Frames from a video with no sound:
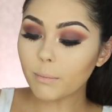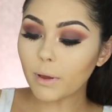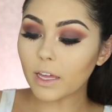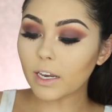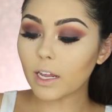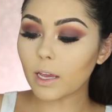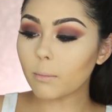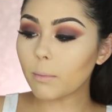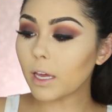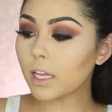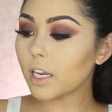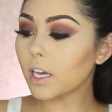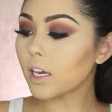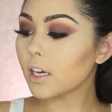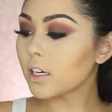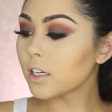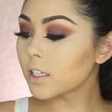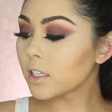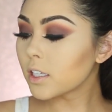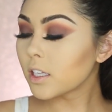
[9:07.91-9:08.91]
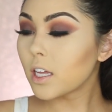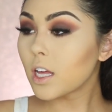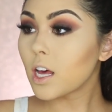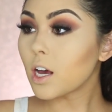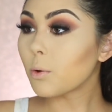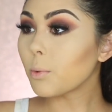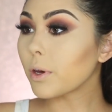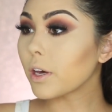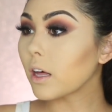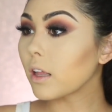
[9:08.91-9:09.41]
Mayday, mayday.
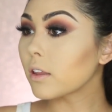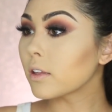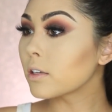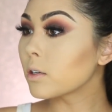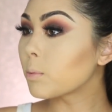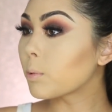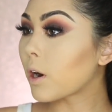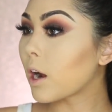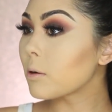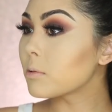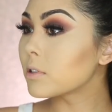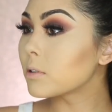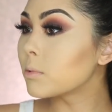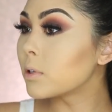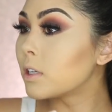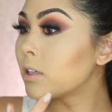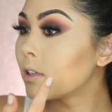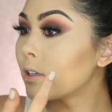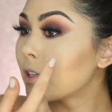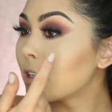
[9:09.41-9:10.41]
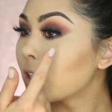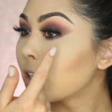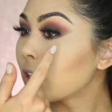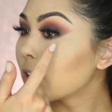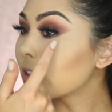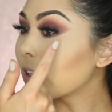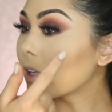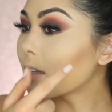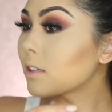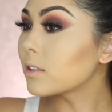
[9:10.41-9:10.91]
We got a little problem.
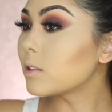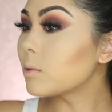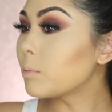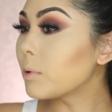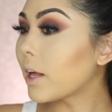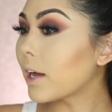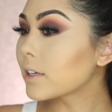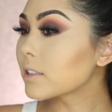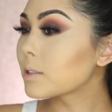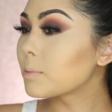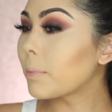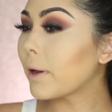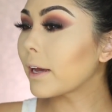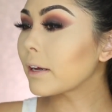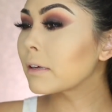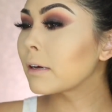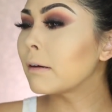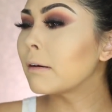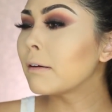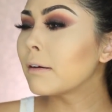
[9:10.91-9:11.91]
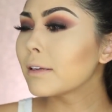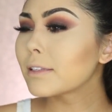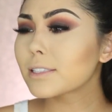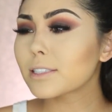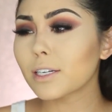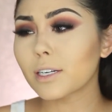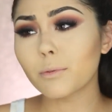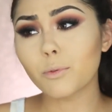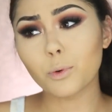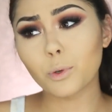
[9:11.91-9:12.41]
The little black speck.
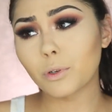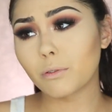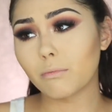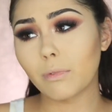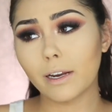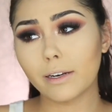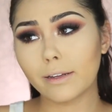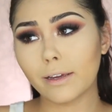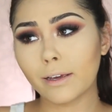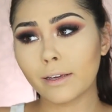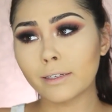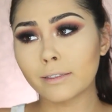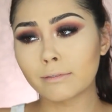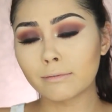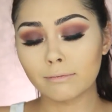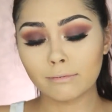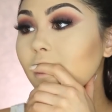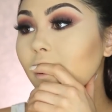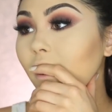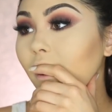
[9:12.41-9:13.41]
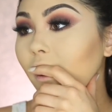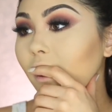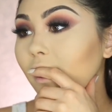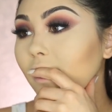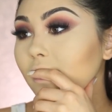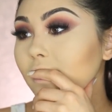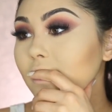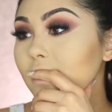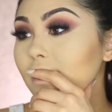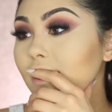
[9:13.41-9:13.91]
It's gonna ruin my day.
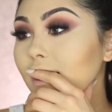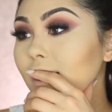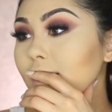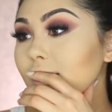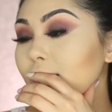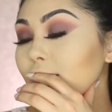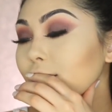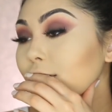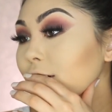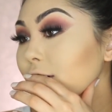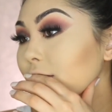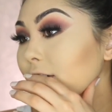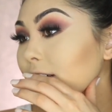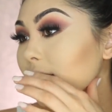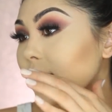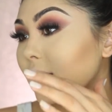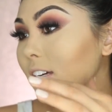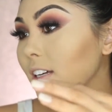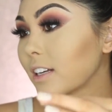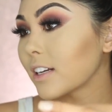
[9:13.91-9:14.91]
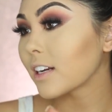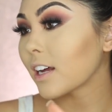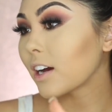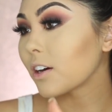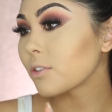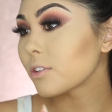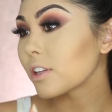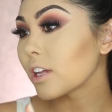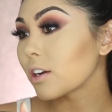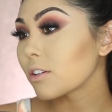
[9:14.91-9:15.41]
Honestly, I don't know if I could get it
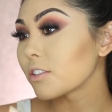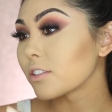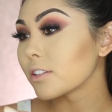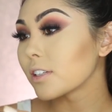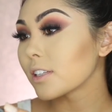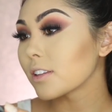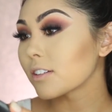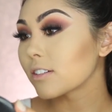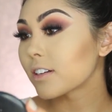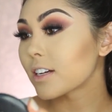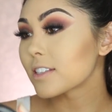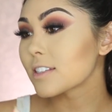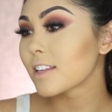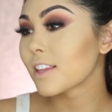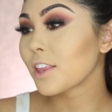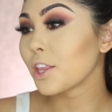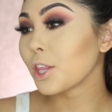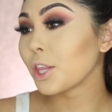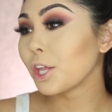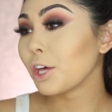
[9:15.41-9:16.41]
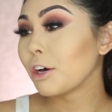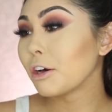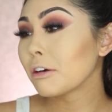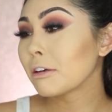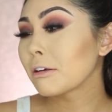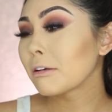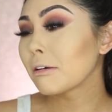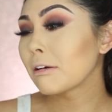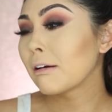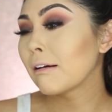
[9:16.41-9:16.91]
out without ruining the rest of the
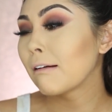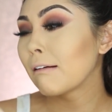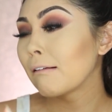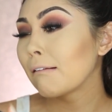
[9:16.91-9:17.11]
look.